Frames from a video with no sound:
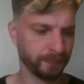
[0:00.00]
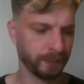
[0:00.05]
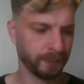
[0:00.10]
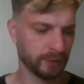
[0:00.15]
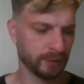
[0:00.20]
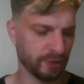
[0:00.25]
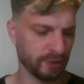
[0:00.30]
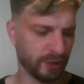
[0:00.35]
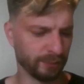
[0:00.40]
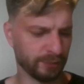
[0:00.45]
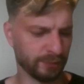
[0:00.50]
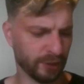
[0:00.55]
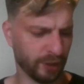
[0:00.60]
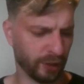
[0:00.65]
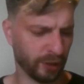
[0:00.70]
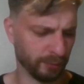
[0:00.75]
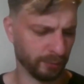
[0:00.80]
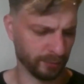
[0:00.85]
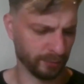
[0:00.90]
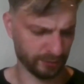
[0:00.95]

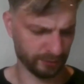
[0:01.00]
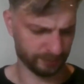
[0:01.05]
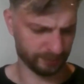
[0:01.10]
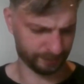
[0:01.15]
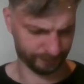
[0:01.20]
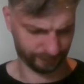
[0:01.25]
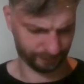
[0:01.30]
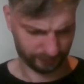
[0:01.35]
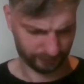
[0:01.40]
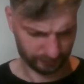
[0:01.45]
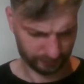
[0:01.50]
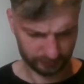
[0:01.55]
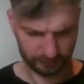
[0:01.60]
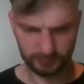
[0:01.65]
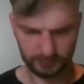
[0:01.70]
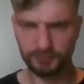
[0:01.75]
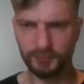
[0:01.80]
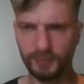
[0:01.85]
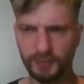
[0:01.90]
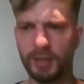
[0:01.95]
Sometimes
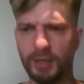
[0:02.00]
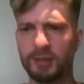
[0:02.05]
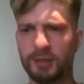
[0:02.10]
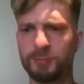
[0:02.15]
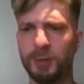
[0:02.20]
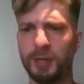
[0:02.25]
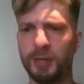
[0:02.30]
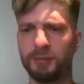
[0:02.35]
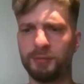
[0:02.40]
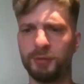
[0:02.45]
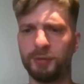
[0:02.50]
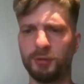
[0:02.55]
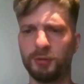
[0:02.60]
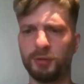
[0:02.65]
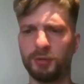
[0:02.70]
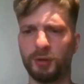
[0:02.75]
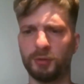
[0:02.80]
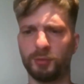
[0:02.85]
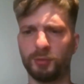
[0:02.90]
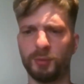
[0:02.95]
there's been a few
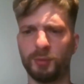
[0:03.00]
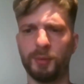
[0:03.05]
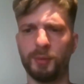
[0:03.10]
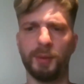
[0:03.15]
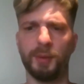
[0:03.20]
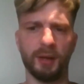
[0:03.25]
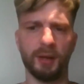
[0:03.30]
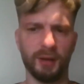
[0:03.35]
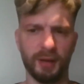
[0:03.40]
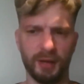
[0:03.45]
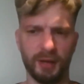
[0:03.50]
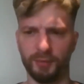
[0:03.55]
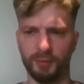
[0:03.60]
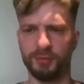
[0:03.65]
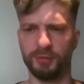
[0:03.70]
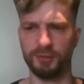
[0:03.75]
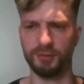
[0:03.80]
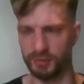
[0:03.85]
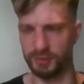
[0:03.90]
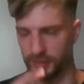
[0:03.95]
times where my mental health
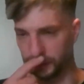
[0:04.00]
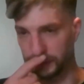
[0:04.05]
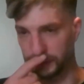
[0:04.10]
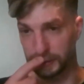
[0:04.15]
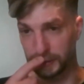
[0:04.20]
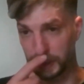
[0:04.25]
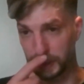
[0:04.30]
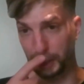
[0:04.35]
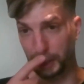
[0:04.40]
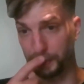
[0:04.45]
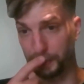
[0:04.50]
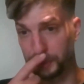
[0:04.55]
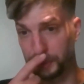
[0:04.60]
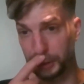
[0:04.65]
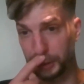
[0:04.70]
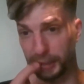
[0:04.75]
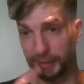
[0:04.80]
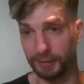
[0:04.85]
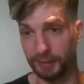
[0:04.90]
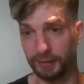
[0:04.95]
has dipped,
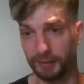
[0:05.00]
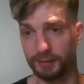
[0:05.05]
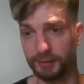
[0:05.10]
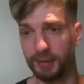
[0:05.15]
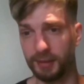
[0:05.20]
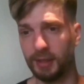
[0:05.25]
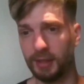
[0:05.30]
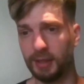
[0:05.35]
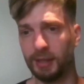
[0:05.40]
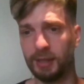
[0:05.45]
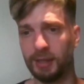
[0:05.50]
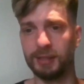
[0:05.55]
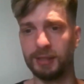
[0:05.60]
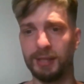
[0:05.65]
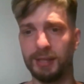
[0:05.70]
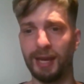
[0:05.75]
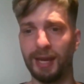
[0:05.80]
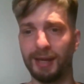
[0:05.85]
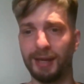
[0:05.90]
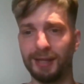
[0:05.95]
and
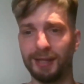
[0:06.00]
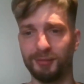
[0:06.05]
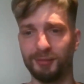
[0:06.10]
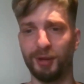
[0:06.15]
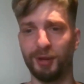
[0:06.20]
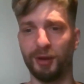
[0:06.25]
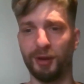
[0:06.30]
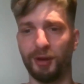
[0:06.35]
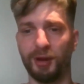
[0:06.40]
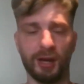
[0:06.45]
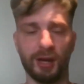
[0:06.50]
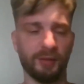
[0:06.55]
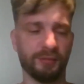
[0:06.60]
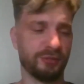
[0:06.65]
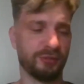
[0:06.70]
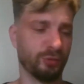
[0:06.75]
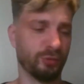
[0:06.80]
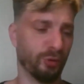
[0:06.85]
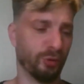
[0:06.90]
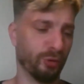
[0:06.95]
yeah, even though I love
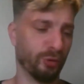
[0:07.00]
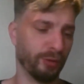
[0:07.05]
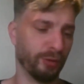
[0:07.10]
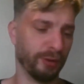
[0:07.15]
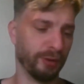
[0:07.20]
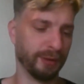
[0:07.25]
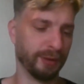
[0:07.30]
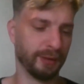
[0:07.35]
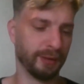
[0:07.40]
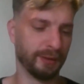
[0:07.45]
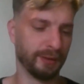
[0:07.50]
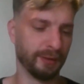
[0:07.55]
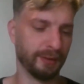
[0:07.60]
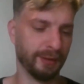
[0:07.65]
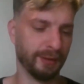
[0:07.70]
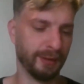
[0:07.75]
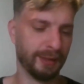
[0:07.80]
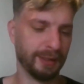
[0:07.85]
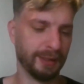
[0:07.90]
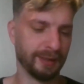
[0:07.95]
drawing, and
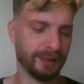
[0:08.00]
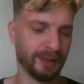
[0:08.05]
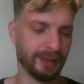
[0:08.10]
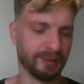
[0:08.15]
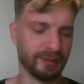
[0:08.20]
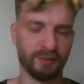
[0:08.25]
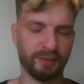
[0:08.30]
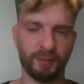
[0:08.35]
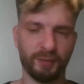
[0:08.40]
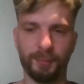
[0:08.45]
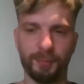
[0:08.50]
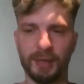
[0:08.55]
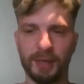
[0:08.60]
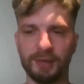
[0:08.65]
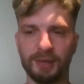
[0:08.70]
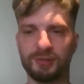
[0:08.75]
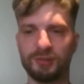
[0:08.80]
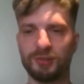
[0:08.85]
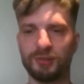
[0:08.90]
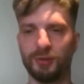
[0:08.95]
there's other
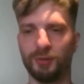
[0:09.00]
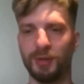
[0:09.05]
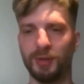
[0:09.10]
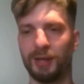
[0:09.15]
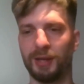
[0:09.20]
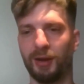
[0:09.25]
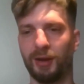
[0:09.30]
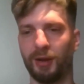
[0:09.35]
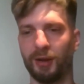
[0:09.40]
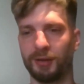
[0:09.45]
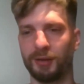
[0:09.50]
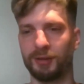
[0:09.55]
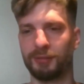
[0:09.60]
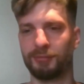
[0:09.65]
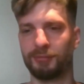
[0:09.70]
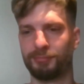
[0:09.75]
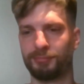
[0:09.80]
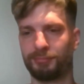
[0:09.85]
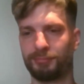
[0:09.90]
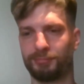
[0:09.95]
bits to it like
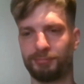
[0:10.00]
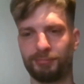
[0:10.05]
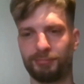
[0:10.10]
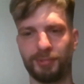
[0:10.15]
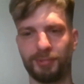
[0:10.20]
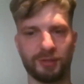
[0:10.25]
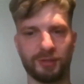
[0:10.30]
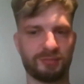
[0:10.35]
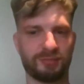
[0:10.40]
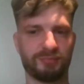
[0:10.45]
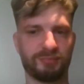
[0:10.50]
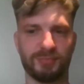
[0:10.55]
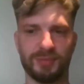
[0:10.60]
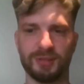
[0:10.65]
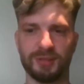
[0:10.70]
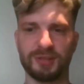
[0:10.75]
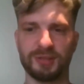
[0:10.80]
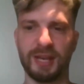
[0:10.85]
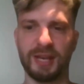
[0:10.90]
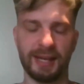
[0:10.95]
the
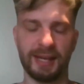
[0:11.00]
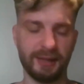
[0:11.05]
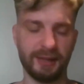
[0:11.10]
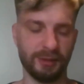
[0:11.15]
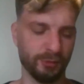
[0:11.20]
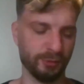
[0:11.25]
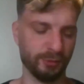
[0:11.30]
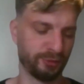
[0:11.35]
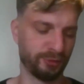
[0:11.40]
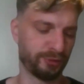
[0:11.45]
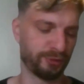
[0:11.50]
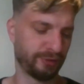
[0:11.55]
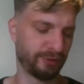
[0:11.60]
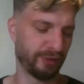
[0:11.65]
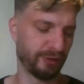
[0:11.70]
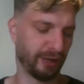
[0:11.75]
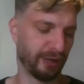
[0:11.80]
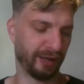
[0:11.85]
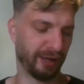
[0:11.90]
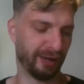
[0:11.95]
sales,
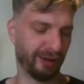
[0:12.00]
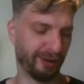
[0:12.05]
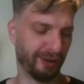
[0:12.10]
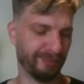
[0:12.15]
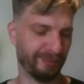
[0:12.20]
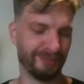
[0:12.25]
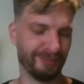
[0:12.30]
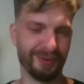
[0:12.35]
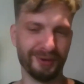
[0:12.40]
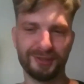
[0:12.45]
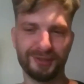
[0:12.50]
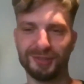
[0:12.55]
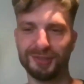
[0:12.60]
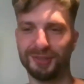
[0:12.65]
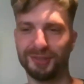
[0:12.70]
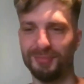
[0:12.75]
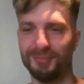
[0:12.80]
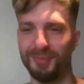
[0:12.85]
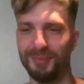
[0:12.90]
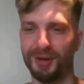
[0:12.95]
which
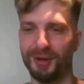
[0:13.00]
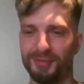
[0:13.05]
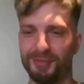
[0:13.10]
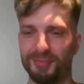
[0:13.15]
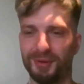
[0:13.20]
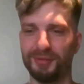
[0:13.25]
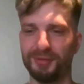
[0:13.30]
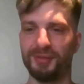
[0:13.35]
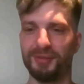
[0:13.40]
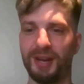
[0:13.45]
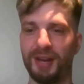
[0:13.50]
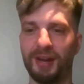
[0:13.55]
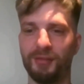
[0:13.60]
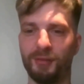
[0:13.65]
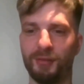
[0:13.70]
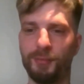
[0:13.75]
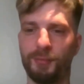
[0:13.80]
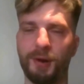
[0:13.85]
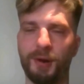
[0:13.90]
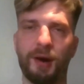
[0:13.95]
isn't my
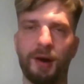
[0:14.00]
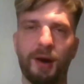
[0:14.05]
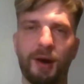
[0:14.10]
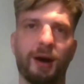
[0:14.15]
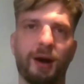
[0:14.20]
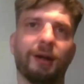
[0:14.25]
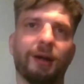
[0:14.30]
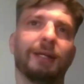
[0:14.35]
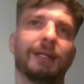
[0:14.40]
favorite part.